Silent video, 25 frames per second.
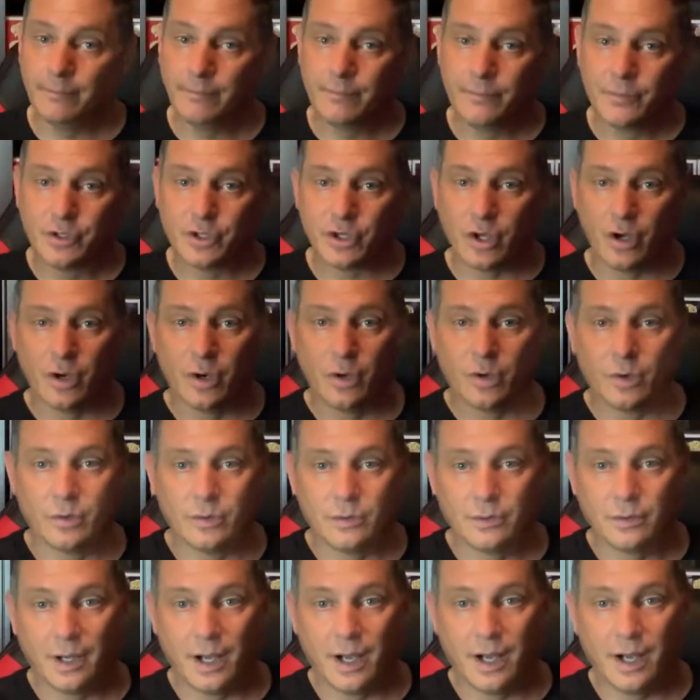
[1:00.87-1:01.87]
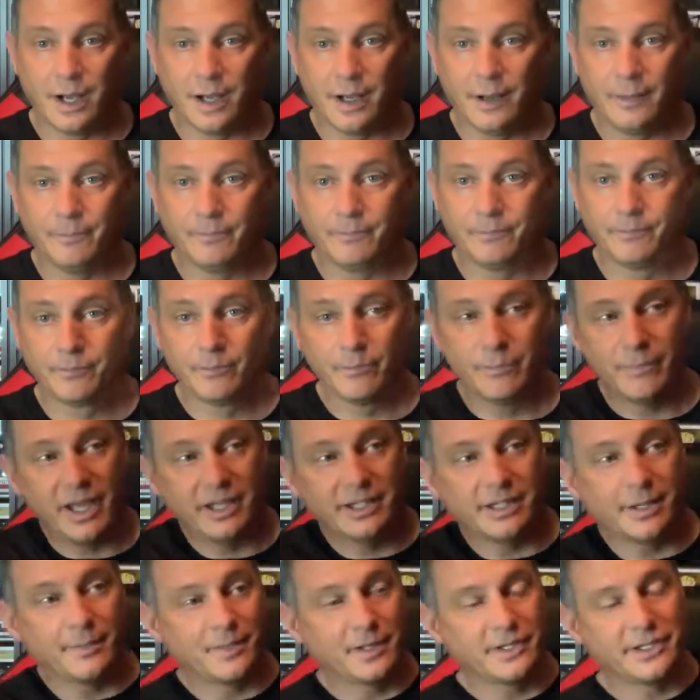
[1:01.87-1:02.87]
So
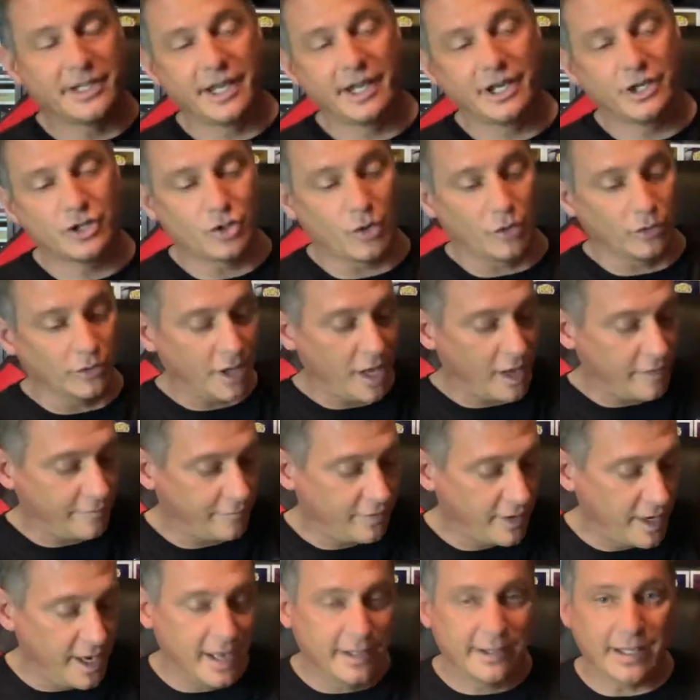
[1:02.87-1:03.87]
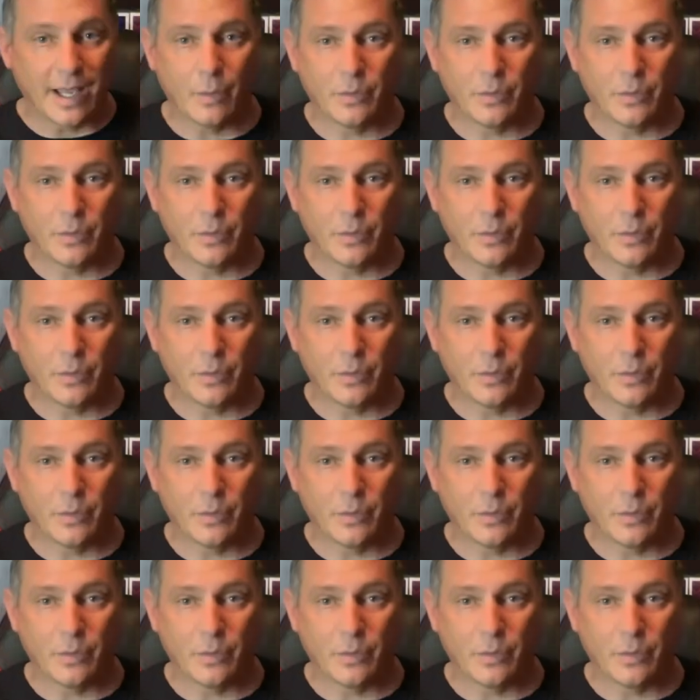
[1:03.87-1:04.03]
picked up the 10-inch Olaf. That